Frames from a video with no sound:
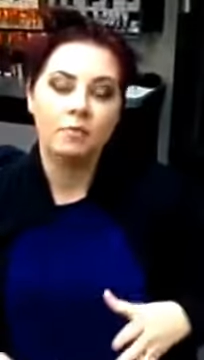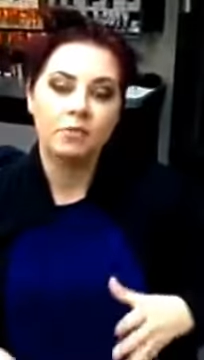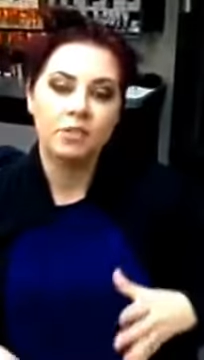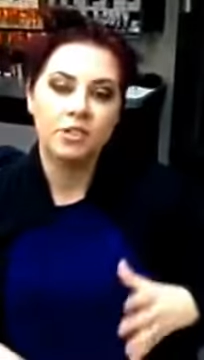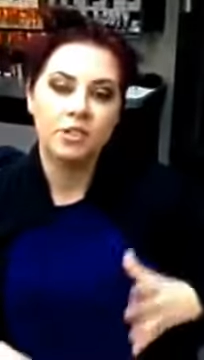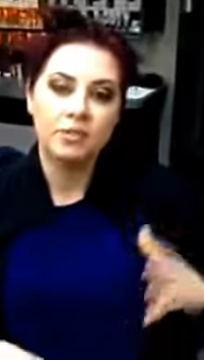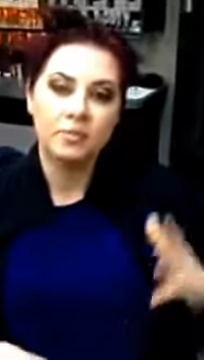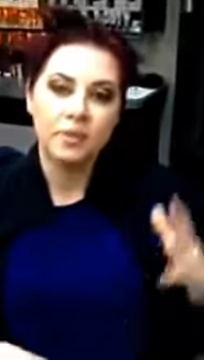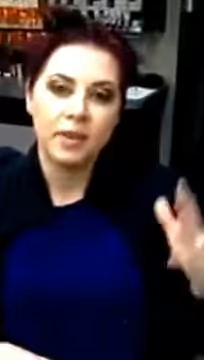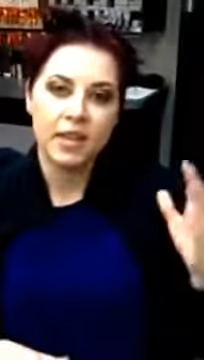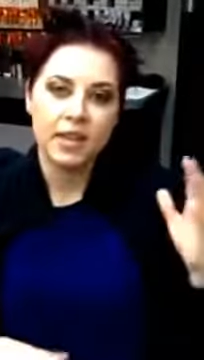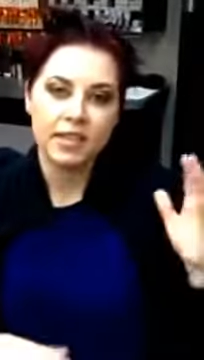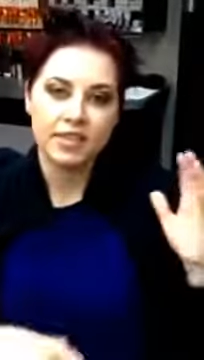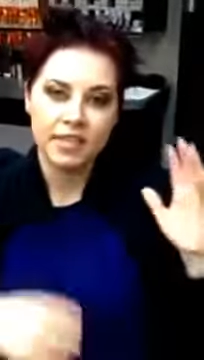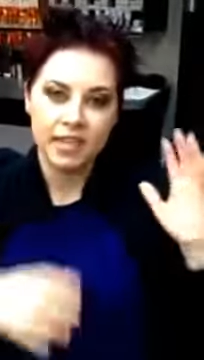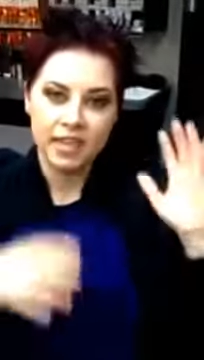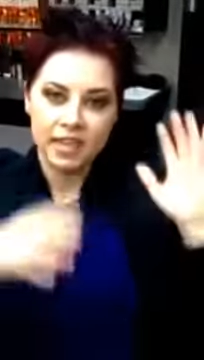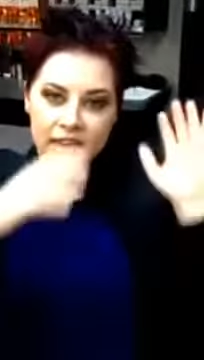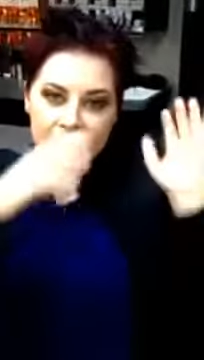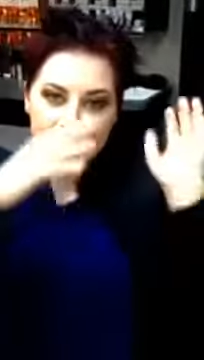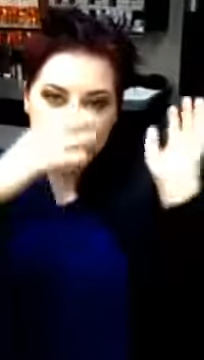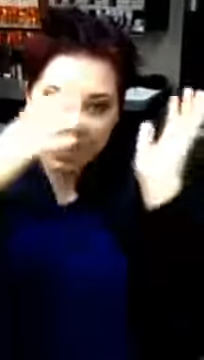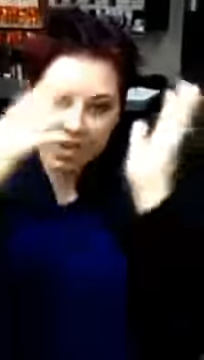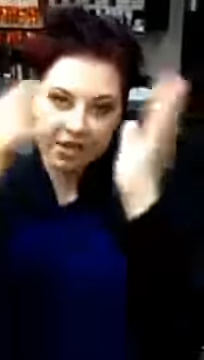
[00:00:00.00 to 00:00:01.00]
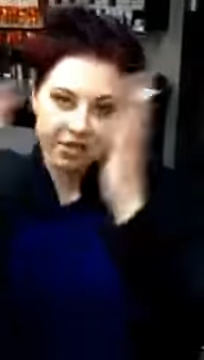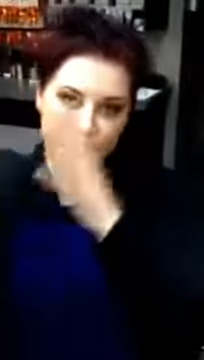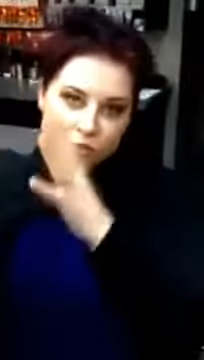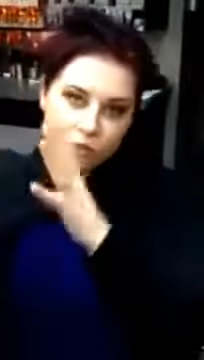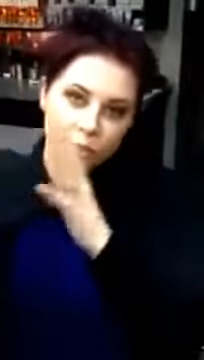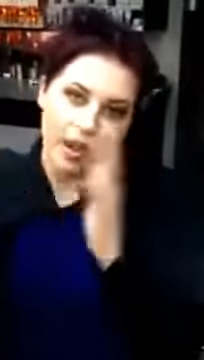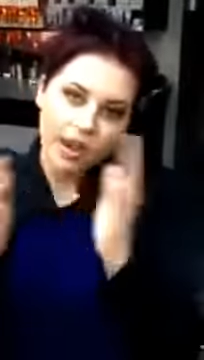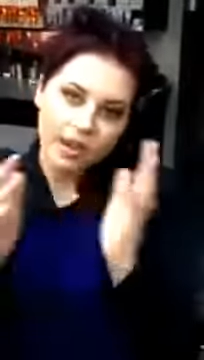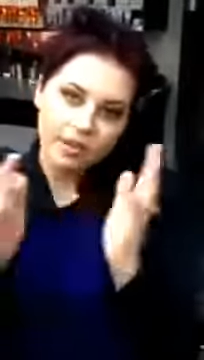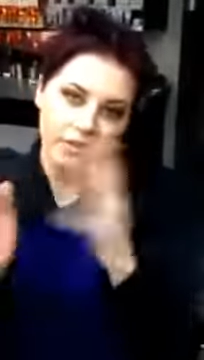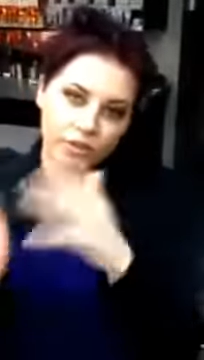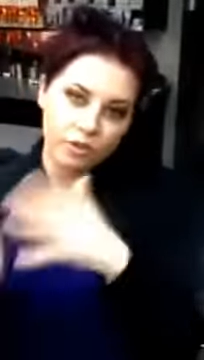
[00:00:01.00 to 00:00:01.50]
just because it kind of
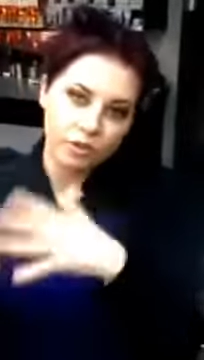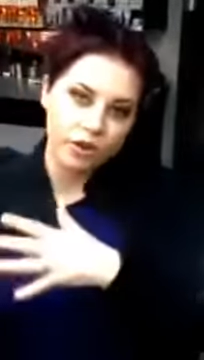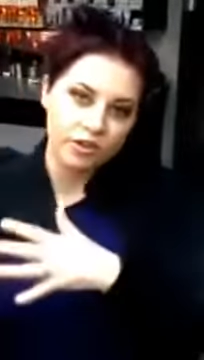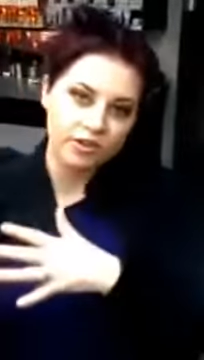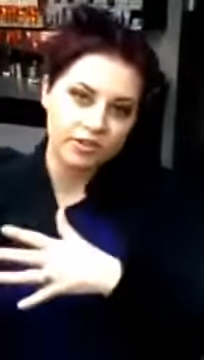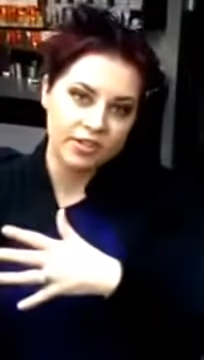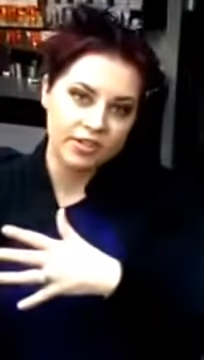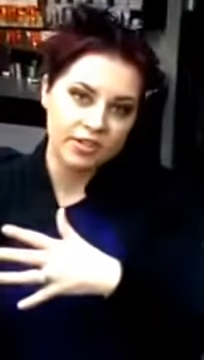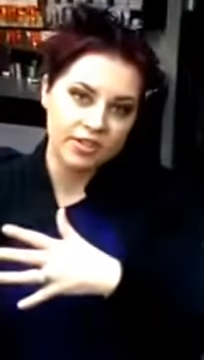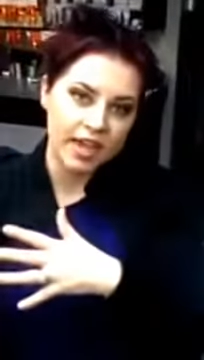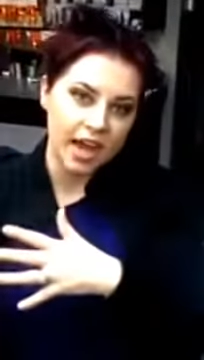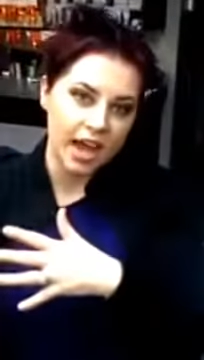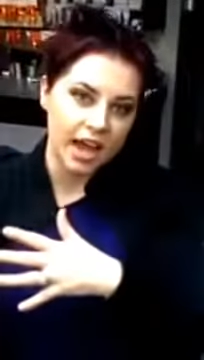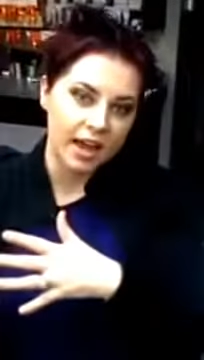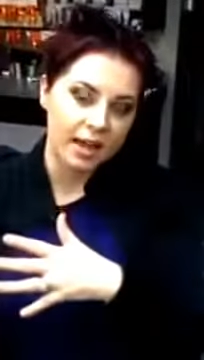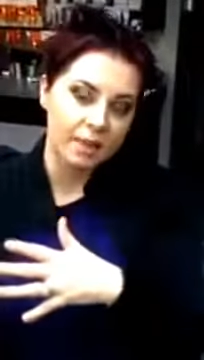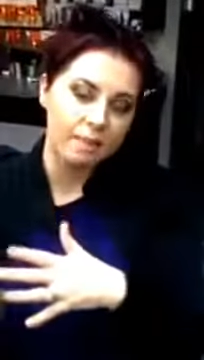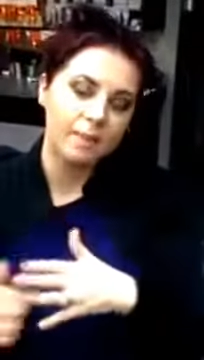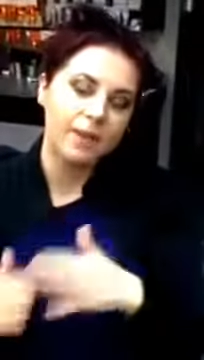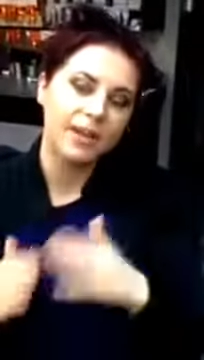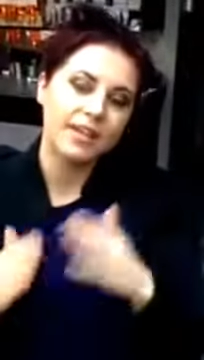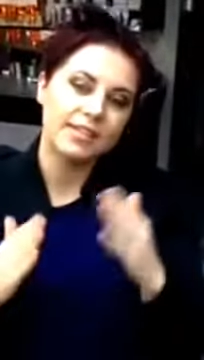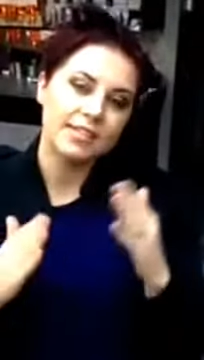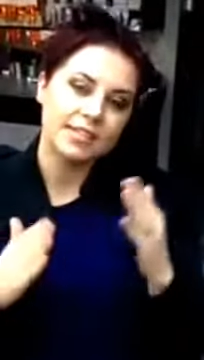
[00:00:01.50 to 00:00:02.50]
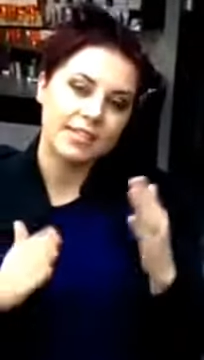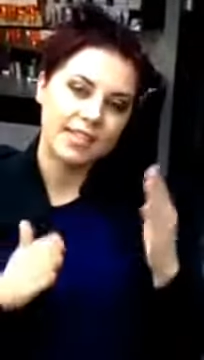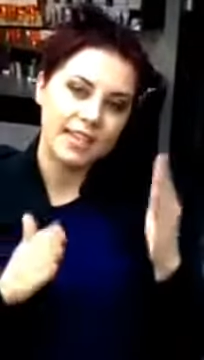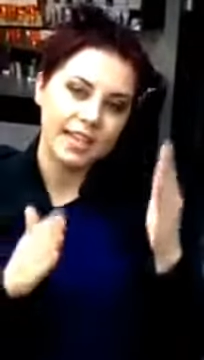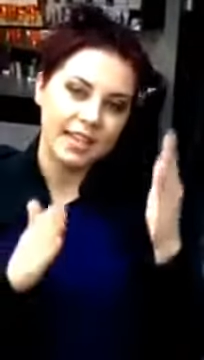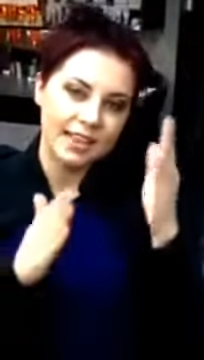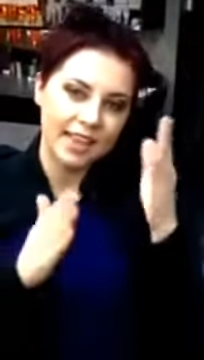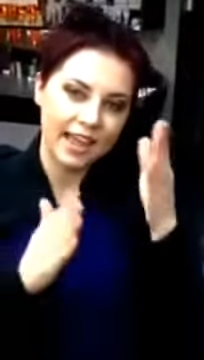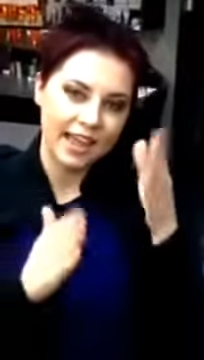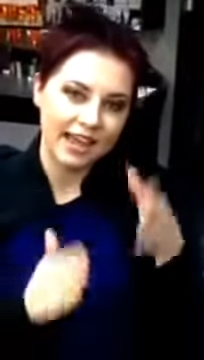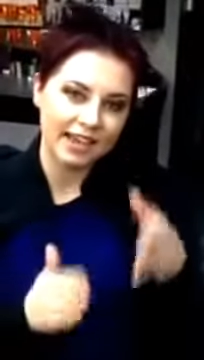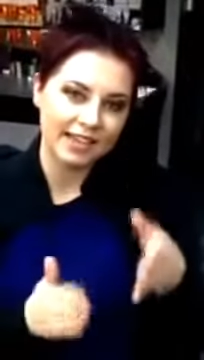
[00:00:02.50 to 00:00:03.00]
sways towards the side, but it doesn't
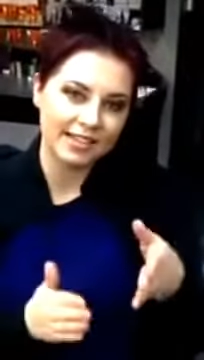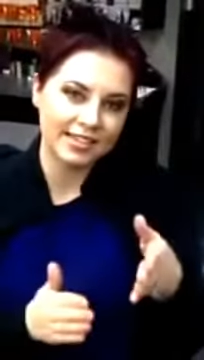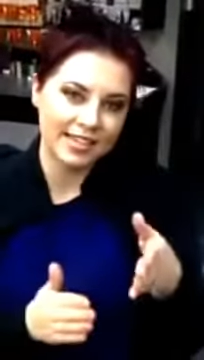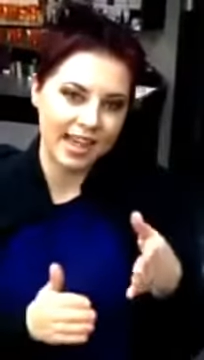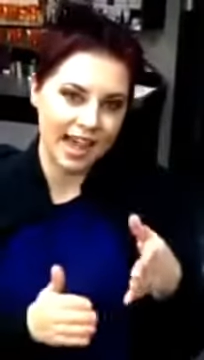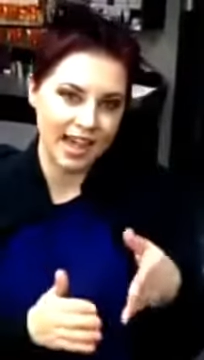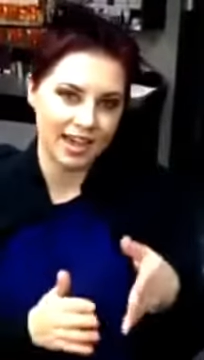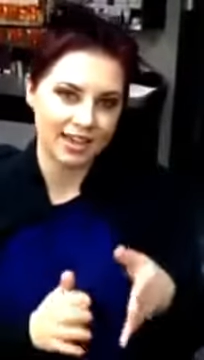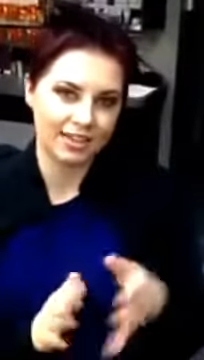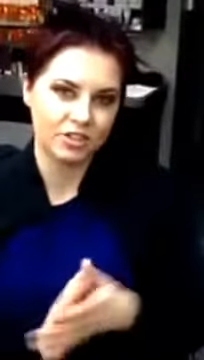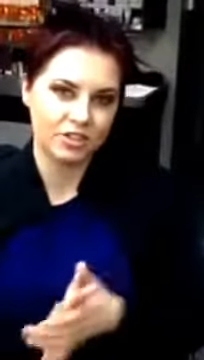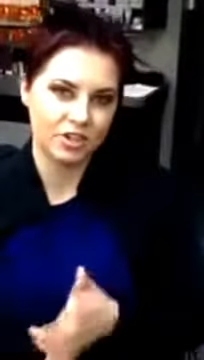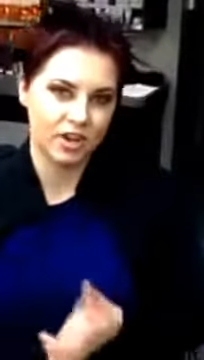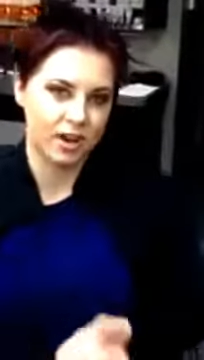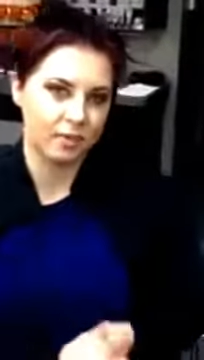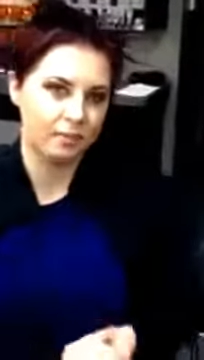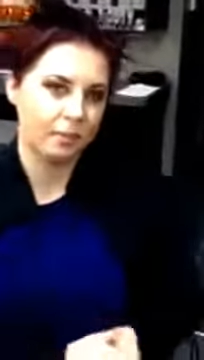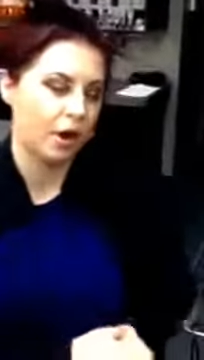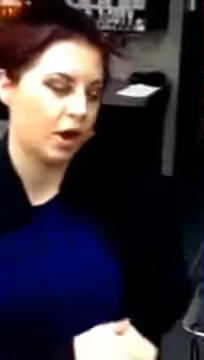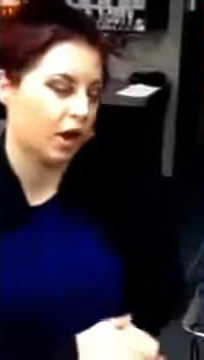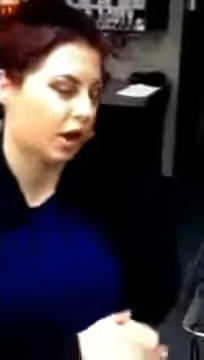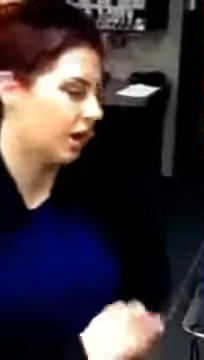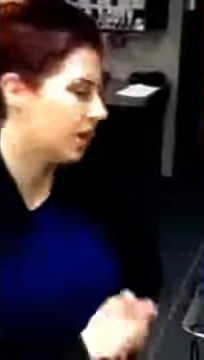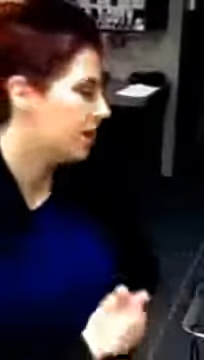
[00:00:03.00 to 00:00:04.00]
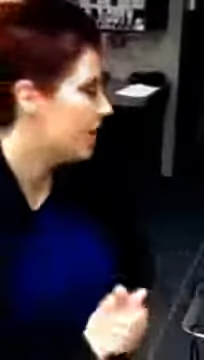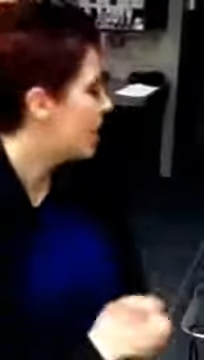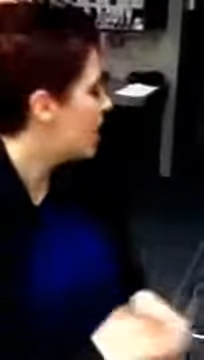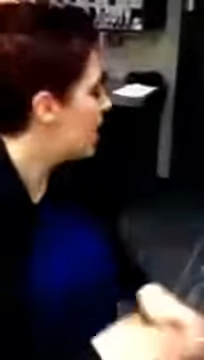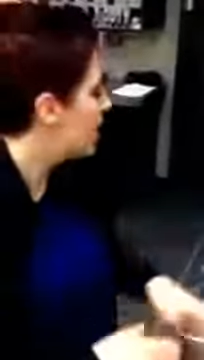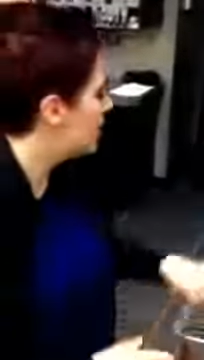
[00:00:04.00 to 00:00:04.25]
get that exact straight part.